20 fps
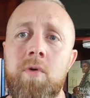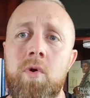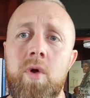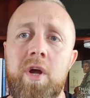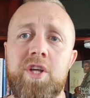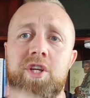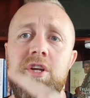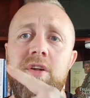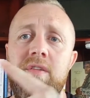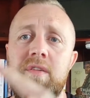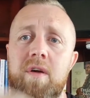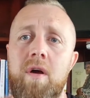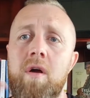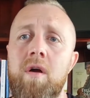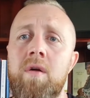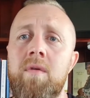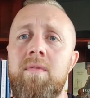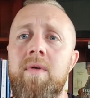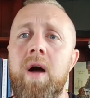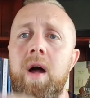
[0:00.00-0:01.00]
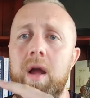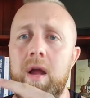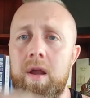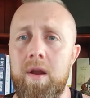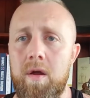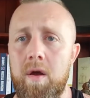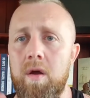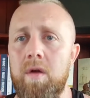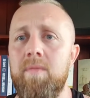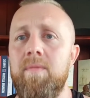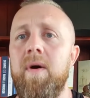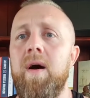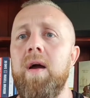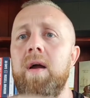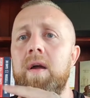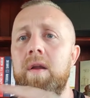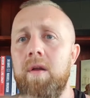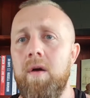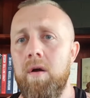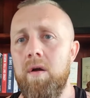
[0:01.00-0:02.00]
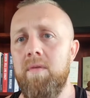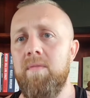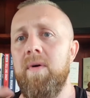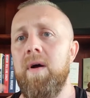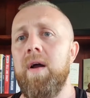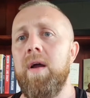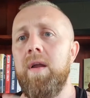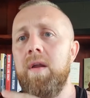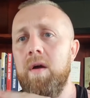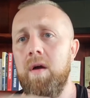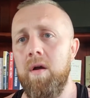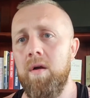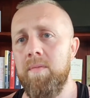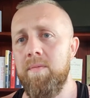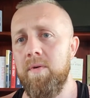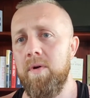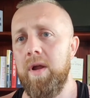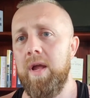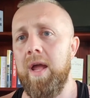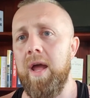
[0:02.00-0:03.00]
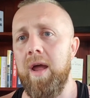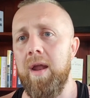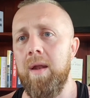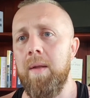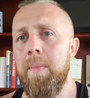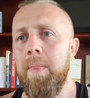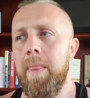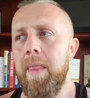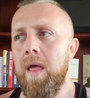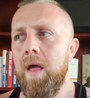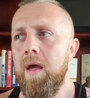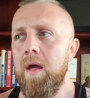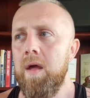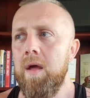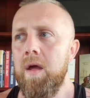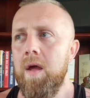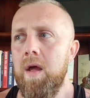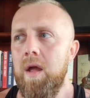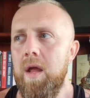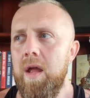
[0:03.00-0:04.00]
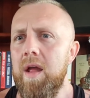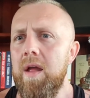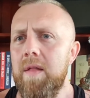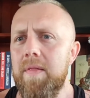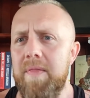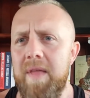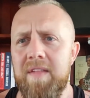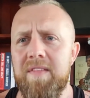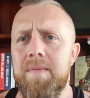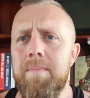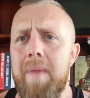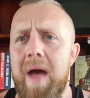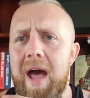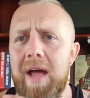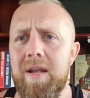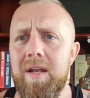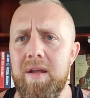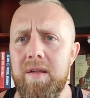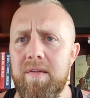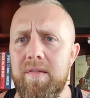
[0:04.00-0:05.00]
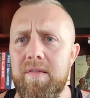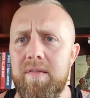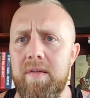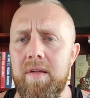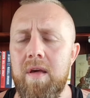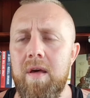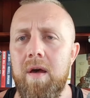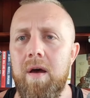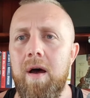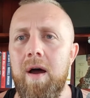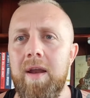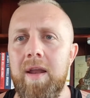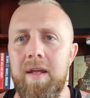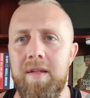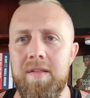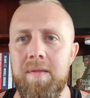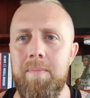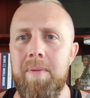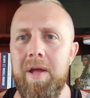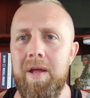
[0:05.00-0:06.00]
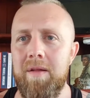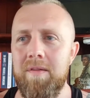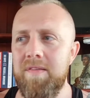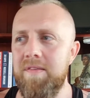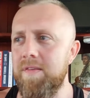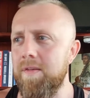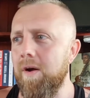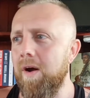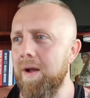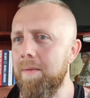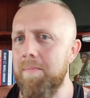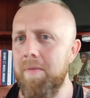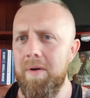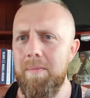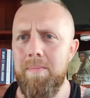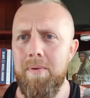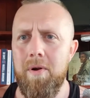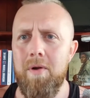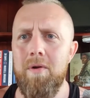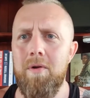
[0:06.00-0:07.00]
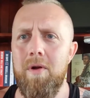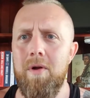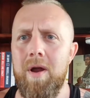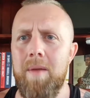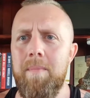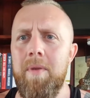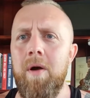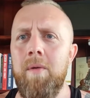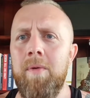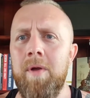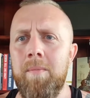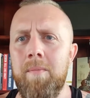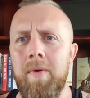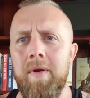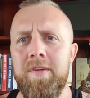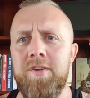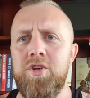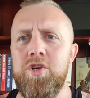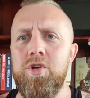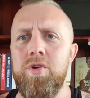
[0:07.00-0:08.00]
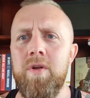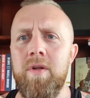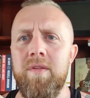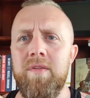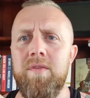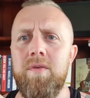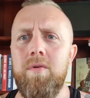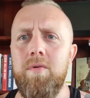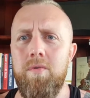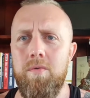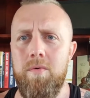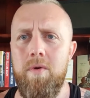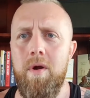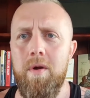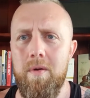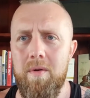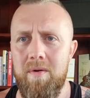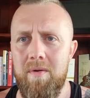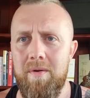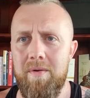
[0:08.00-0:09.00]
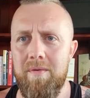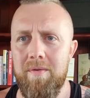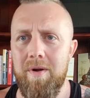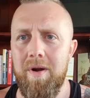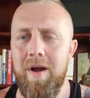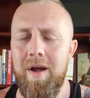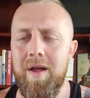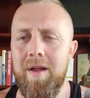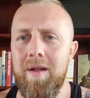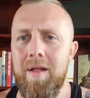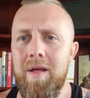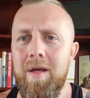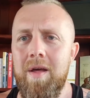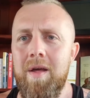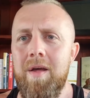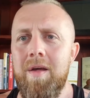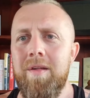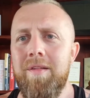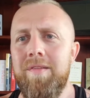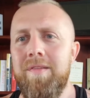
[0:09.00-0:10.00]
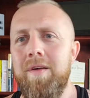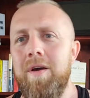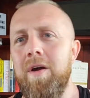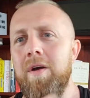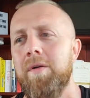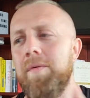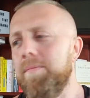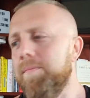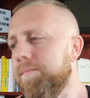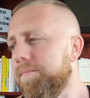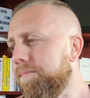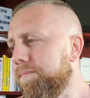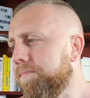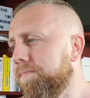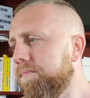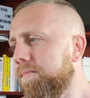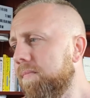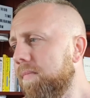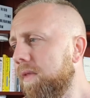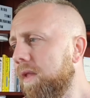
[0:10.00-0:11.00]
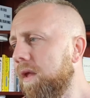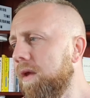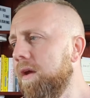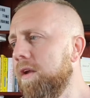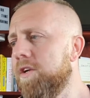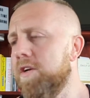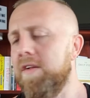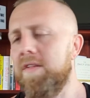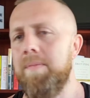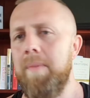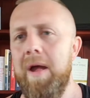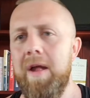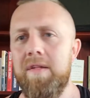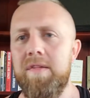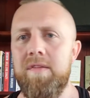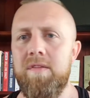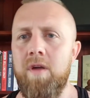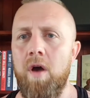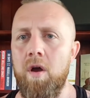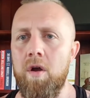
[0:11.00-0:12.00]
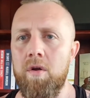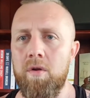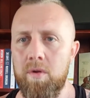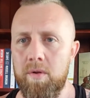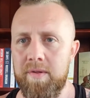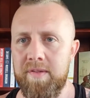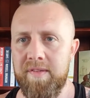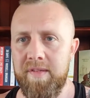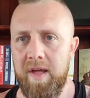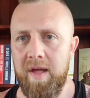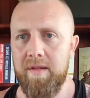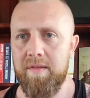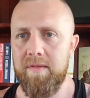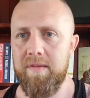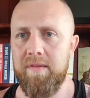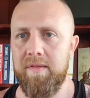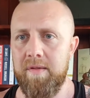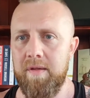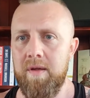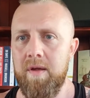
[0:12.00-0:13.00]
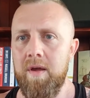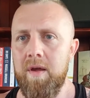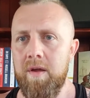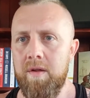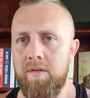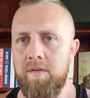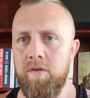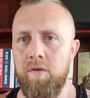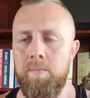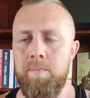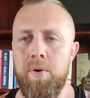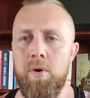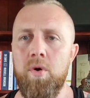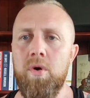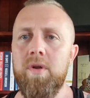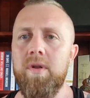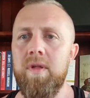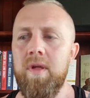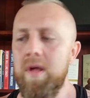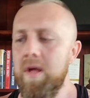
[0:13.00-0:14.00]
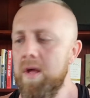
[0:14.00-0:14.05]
questions over and over and over and over again, that's madness. I need to be inside my program helping my students grow, right? So it just makes total sense to put